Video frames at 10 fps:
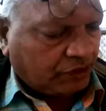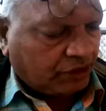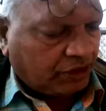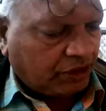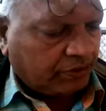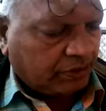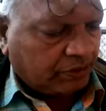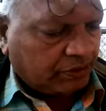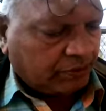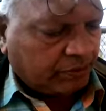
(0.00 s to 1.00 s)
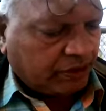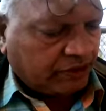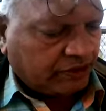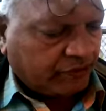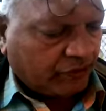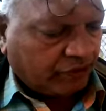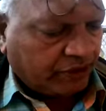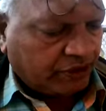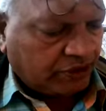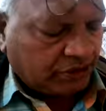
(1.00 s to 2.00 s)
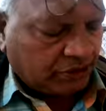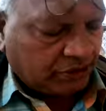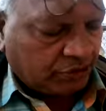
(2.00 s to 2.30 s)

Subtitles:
labor bills for wages,